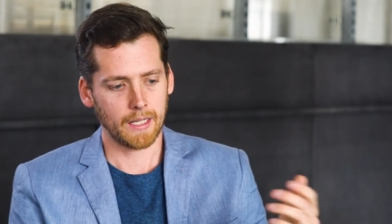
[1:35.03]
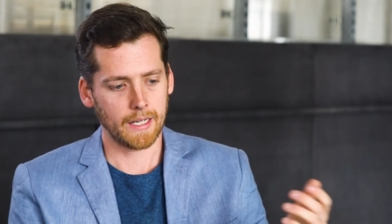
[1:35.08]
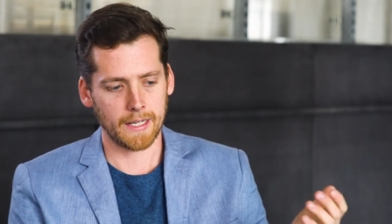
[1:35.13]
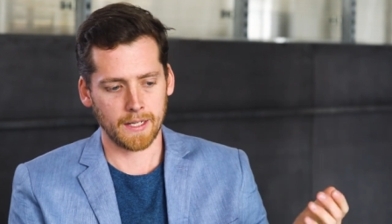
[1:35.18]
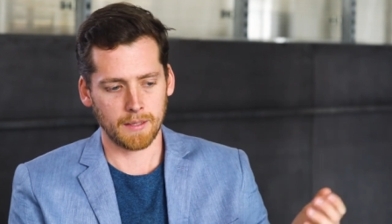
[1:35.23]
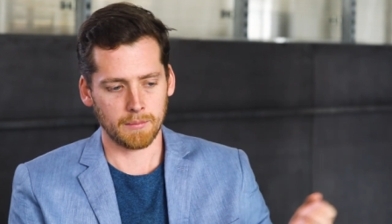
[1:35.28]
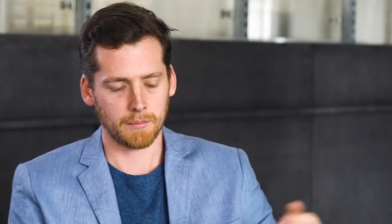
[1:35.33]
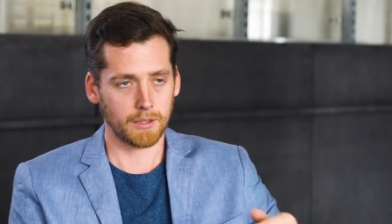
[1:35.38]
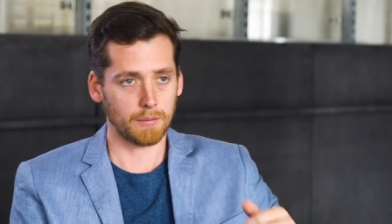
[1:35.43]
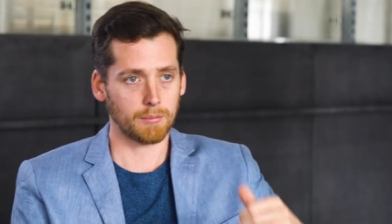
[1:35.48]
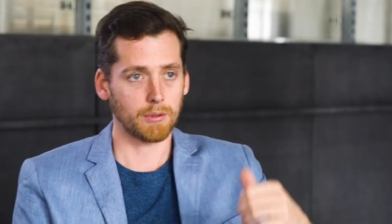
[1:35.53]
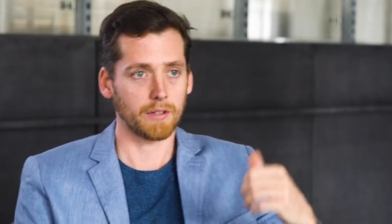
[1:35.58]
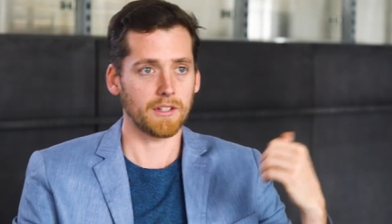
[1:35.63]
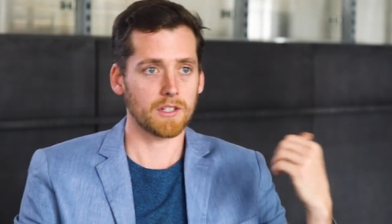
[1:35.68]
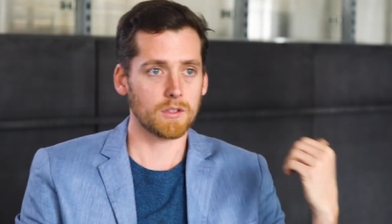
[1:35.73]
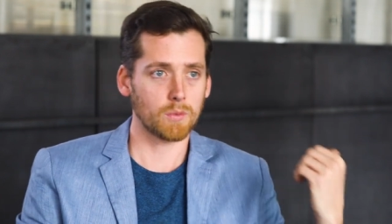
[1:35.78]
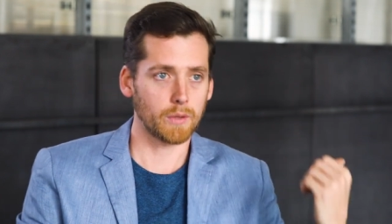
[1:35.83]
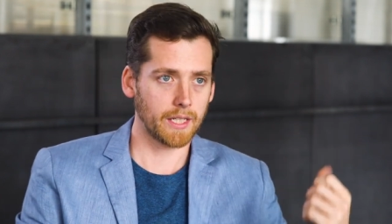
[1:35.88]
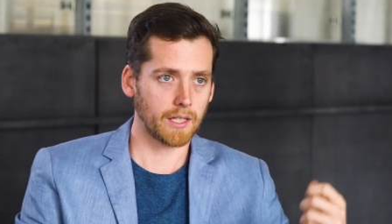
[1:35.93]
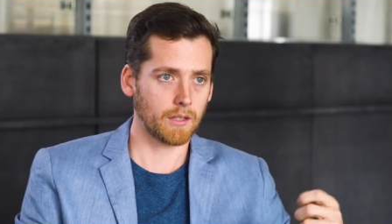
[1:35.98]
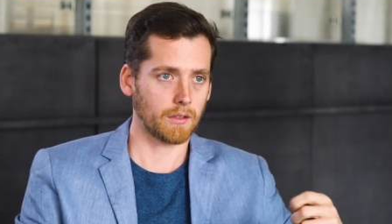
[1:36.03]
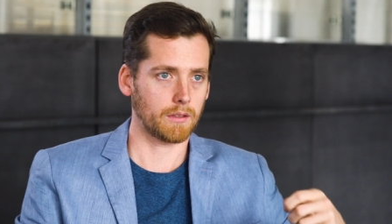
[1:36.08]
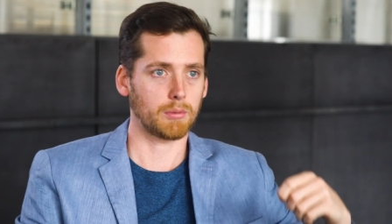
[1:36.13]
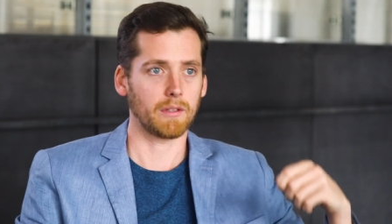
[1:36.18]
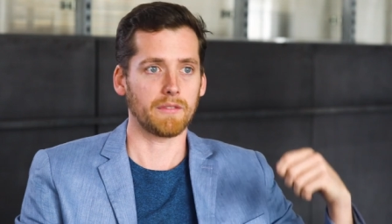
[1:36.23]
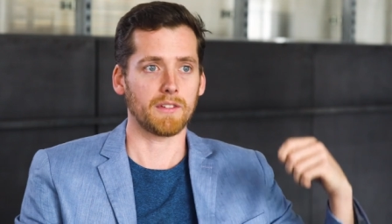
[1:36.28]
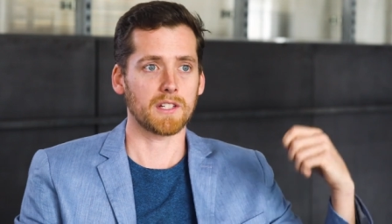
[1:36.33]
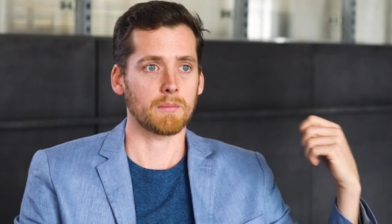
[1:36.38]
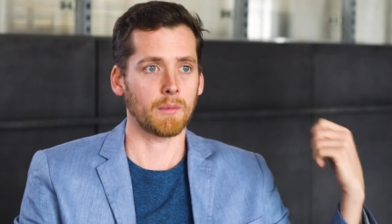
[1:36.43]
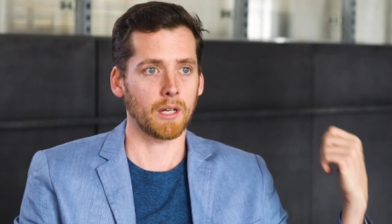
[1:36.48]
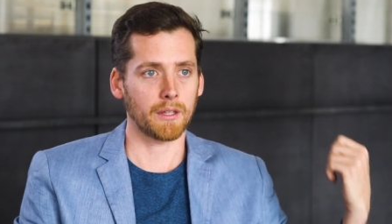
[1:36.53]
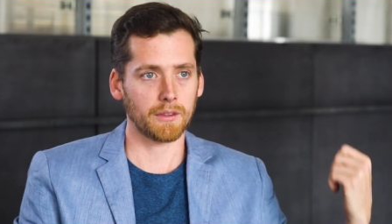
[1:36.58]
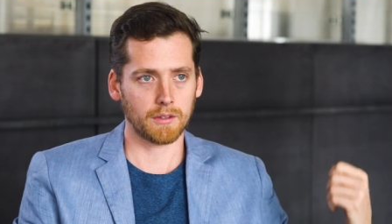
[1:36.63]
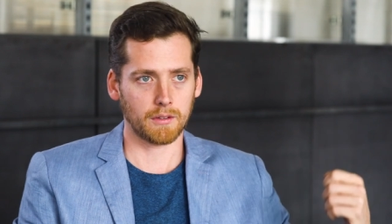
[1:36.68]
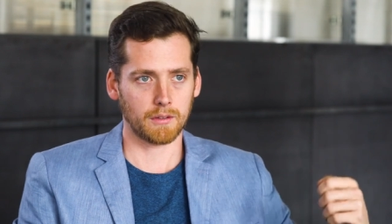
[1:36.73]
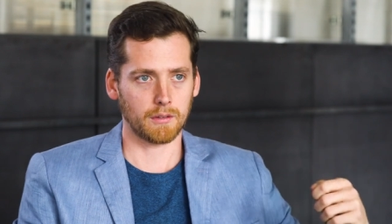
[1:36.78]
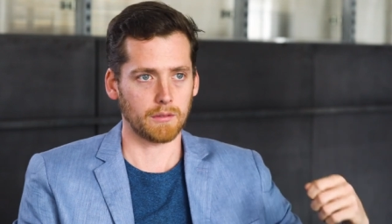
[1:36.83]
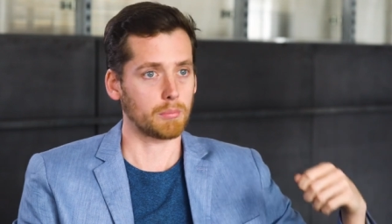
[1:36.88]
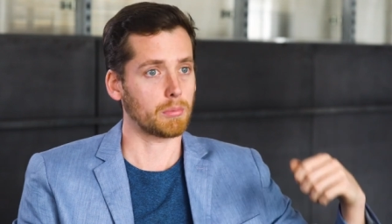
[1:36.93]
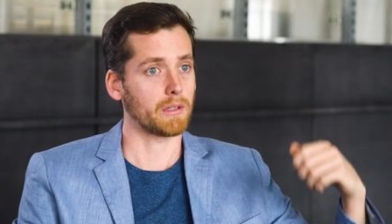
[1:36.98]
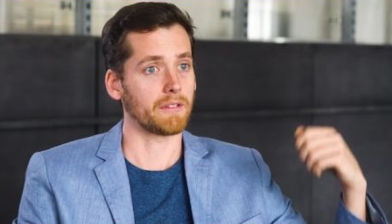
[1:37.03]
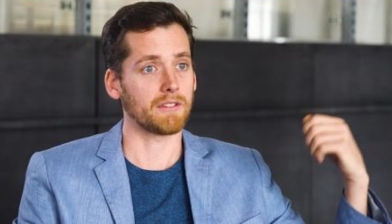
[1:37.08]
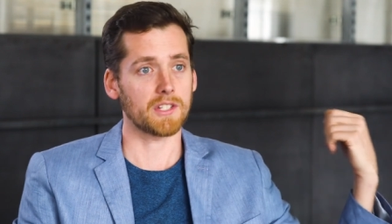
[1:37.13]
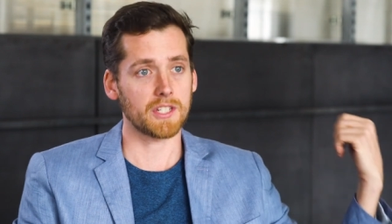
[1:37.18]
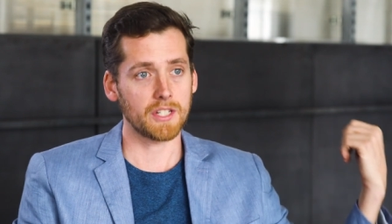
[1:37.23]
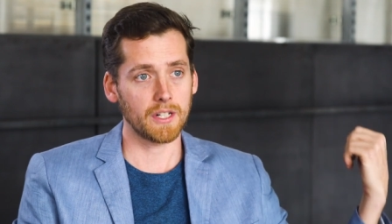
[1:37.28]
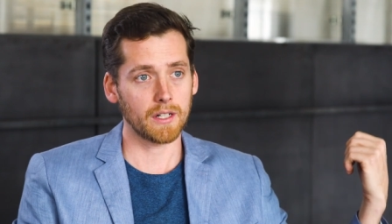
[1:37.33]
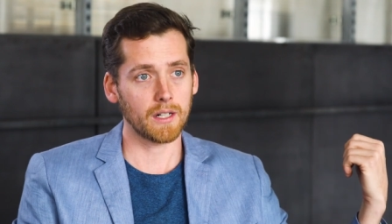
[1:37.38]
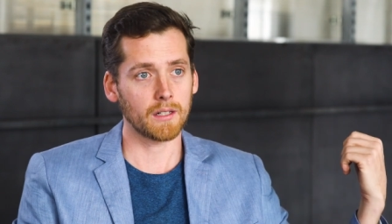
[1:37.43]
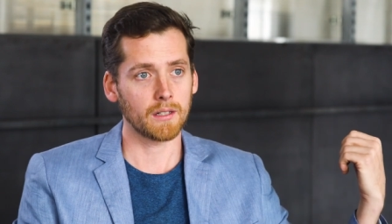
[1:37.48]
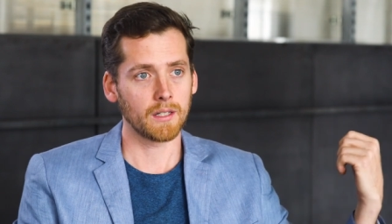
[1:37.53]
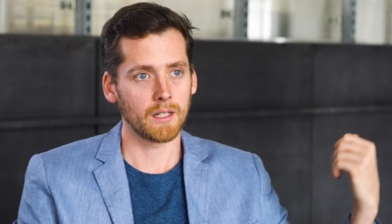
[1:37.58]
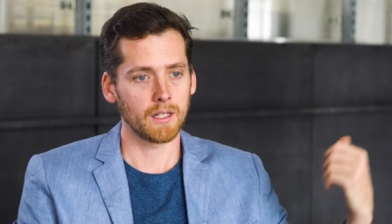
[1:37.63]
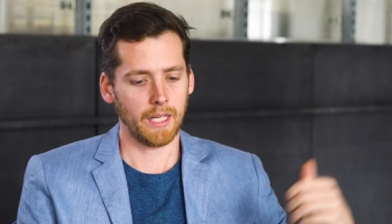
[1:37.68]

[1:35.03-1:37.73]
um, the previous week or the previous month, the previous year.